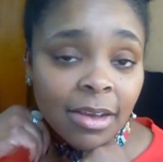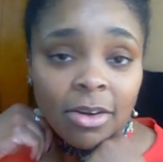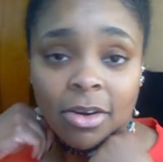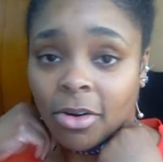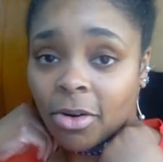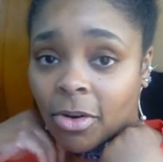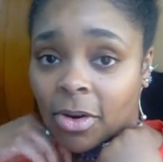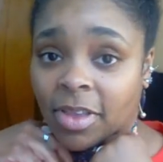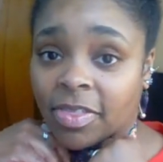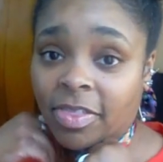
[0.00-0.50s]

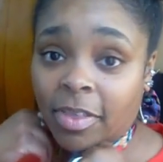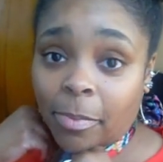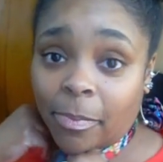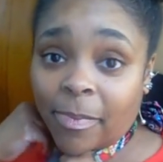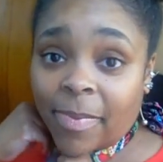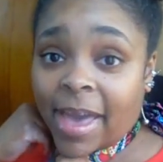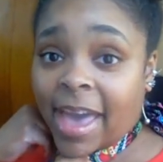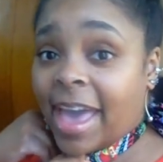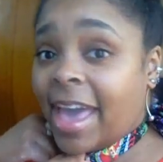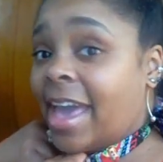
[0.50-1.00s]
or in the
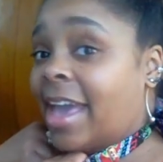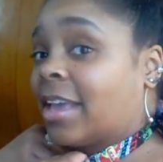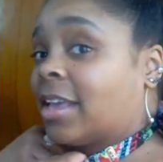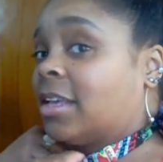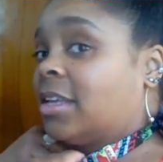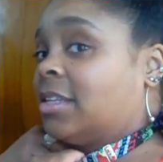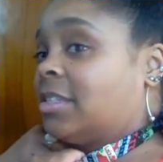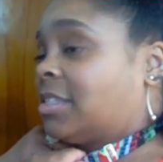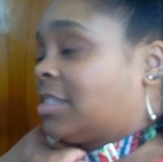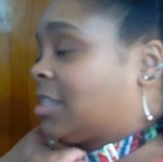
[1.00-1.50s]
back.
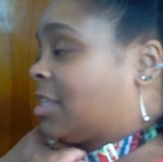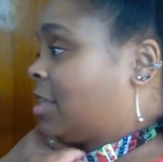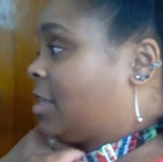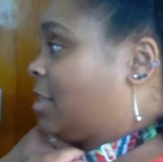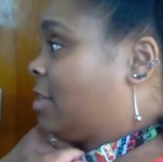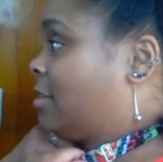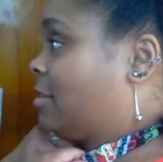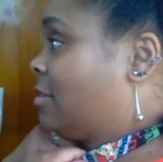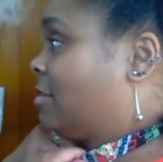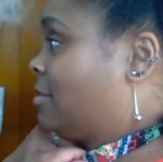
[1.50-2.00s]
It's
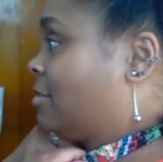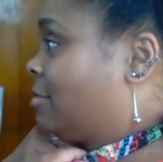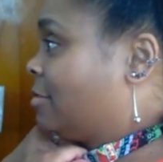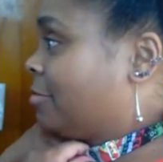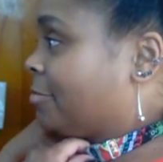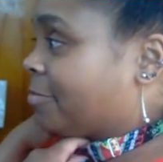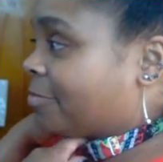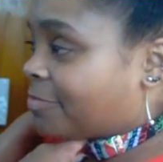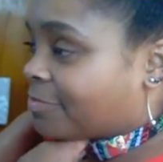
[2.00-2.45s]
cute.